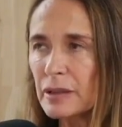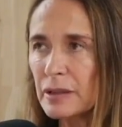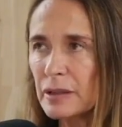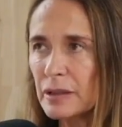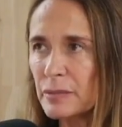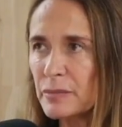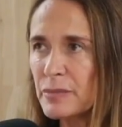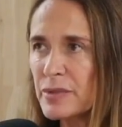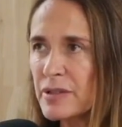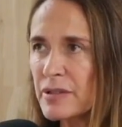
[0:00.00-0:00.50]

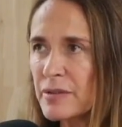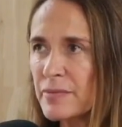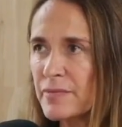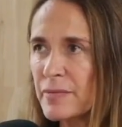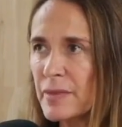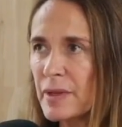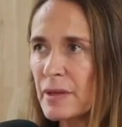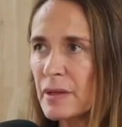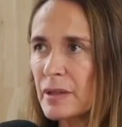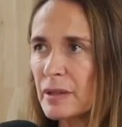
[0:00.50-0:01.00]
clubs,
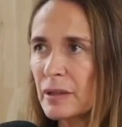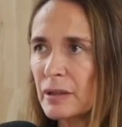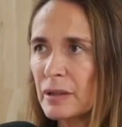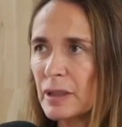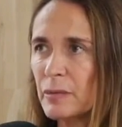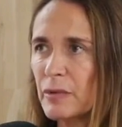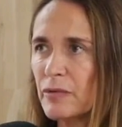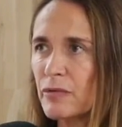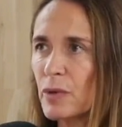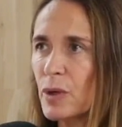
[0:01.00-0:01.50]

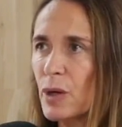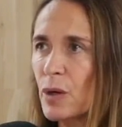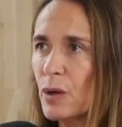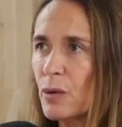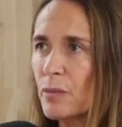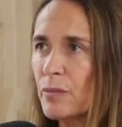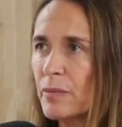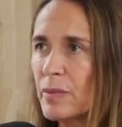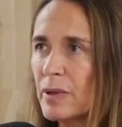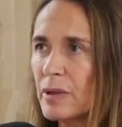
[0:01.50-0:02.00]
Club of
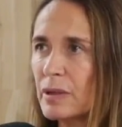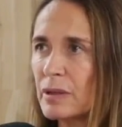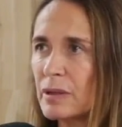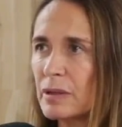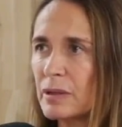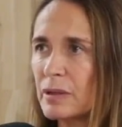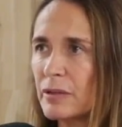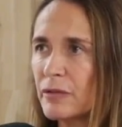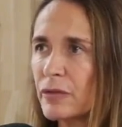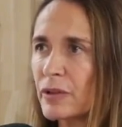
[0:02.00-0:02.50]
Rome,
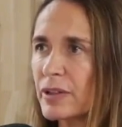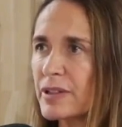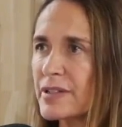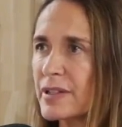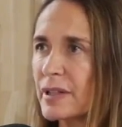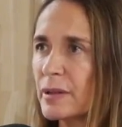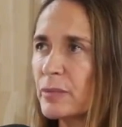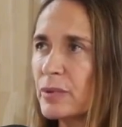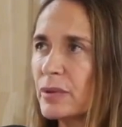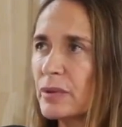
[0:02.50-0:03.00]
for
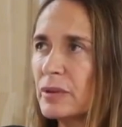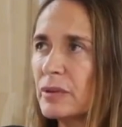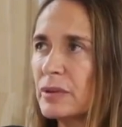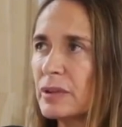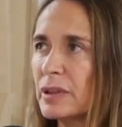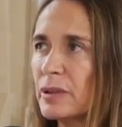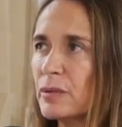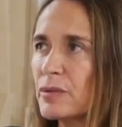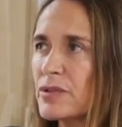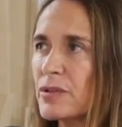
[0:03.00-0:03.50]

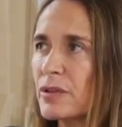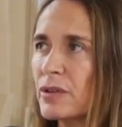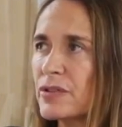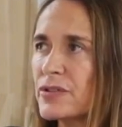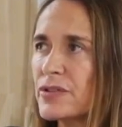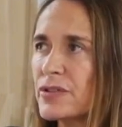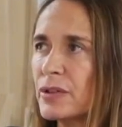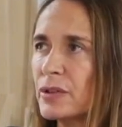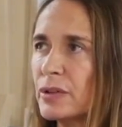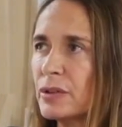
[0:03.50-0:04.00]
example, and he was
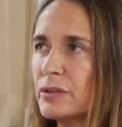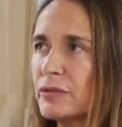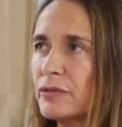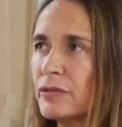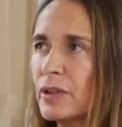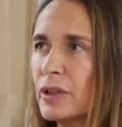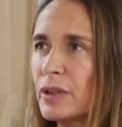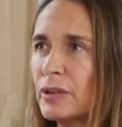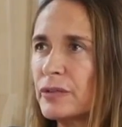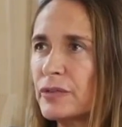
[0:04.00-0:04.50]
also
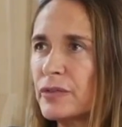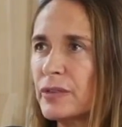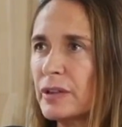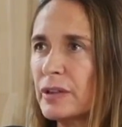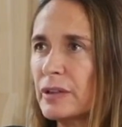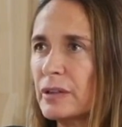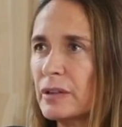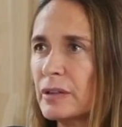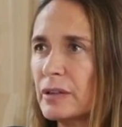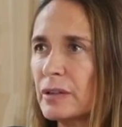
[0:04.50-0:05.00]

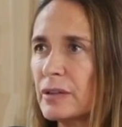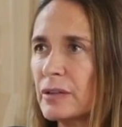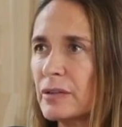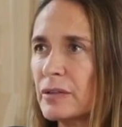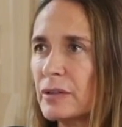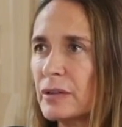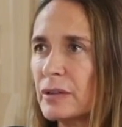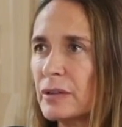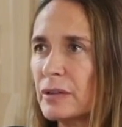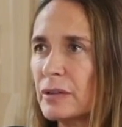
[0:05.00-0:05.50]
involved in
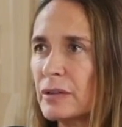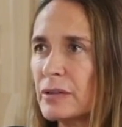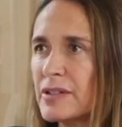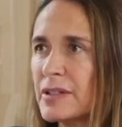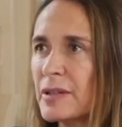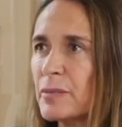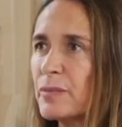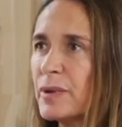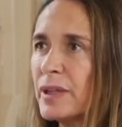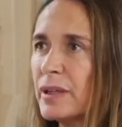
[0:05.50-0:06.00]

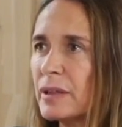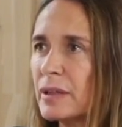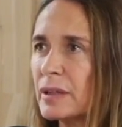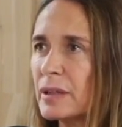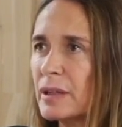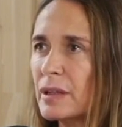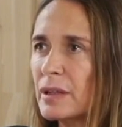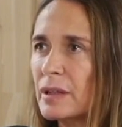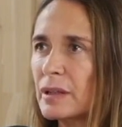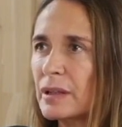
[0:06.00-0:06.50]

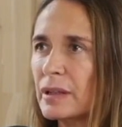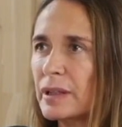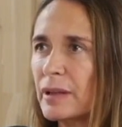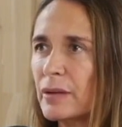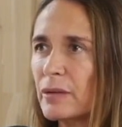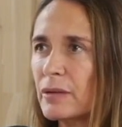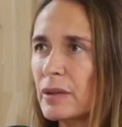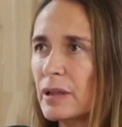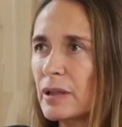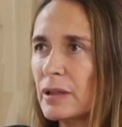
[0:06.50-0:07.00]
CEPIC
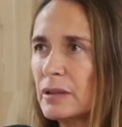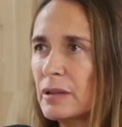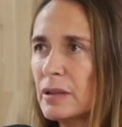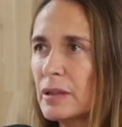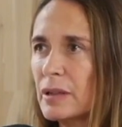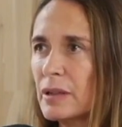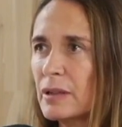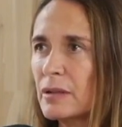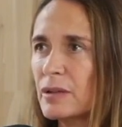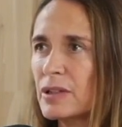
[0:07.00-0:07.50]
later
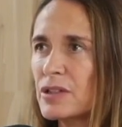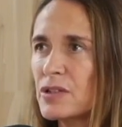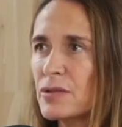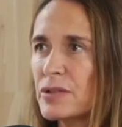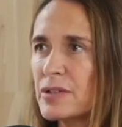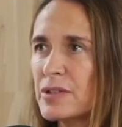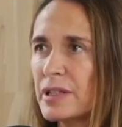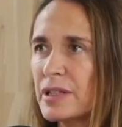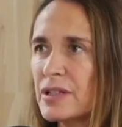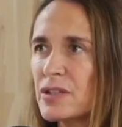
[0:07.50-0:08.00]
on,
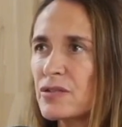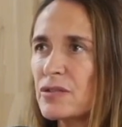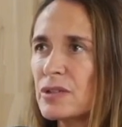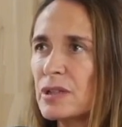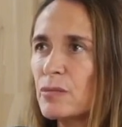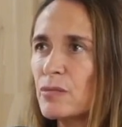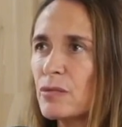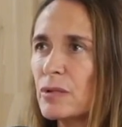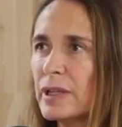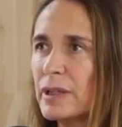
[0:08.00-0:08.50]
which was an
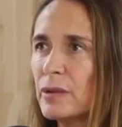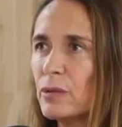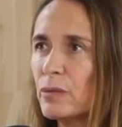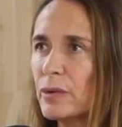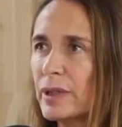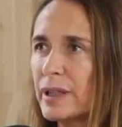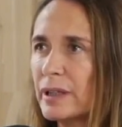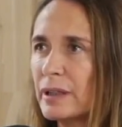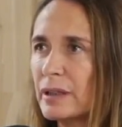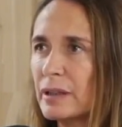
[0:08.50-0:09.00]
extreme
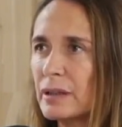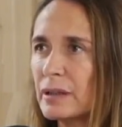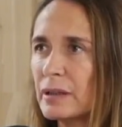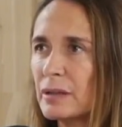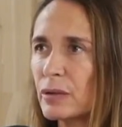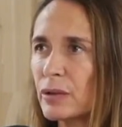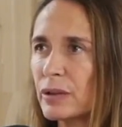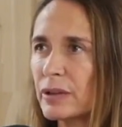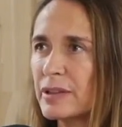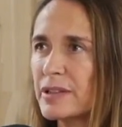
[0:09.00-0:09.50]
right-wing
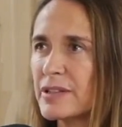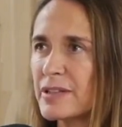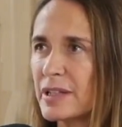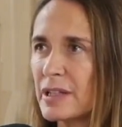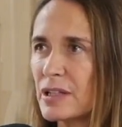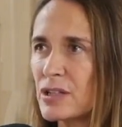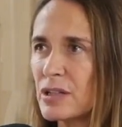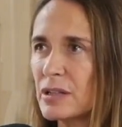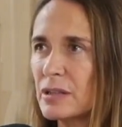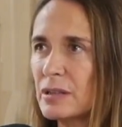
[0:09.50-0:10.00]

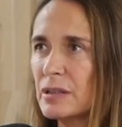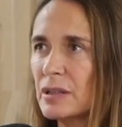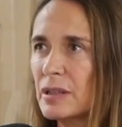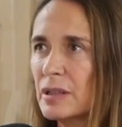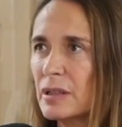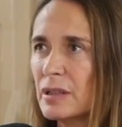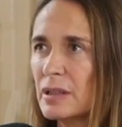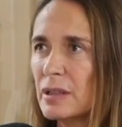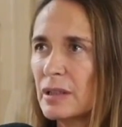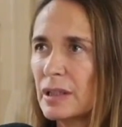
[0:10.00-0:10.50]
organization.
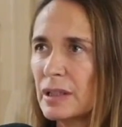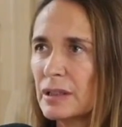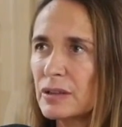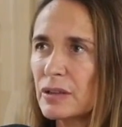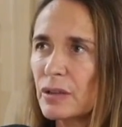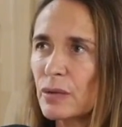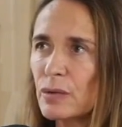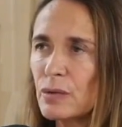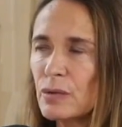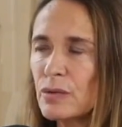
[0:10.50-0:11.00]

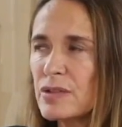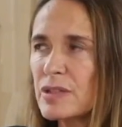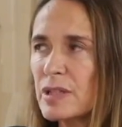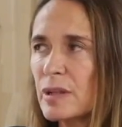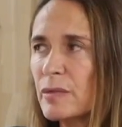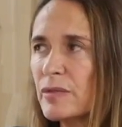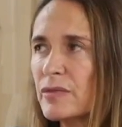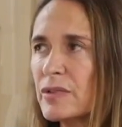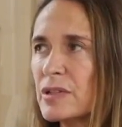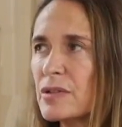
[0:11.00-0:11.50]
And through
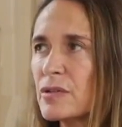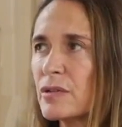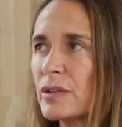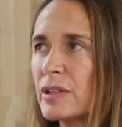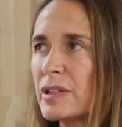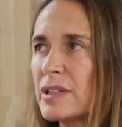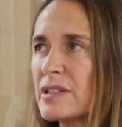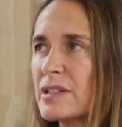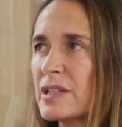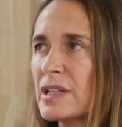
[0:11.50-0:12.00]
some of these
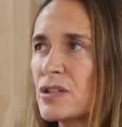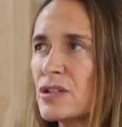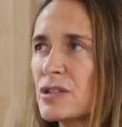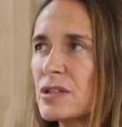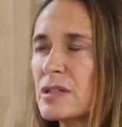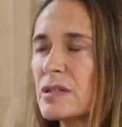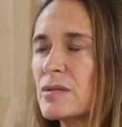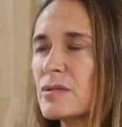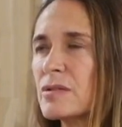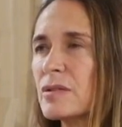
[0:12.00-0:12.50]

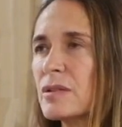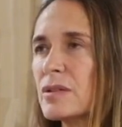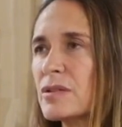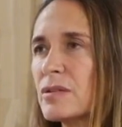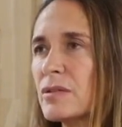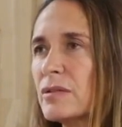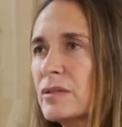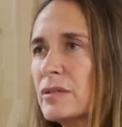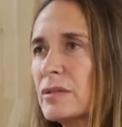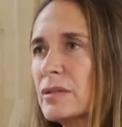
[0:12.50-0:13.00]
organizations, he was
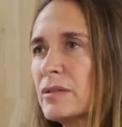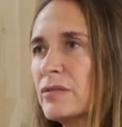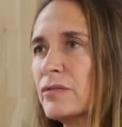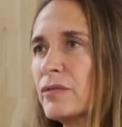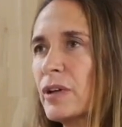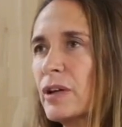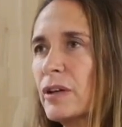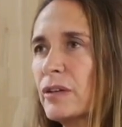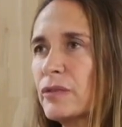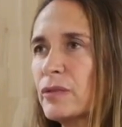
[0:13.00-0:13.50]
also
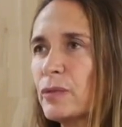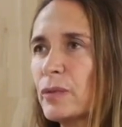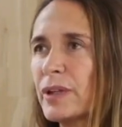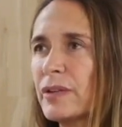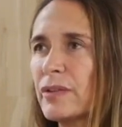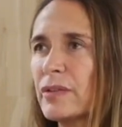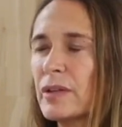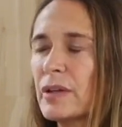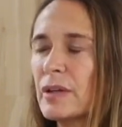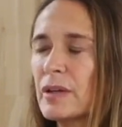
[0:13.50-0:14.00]
involved
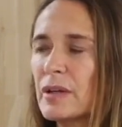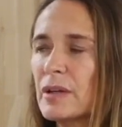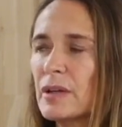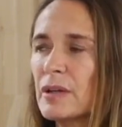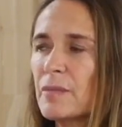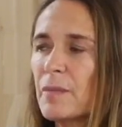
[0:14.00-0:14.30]
with,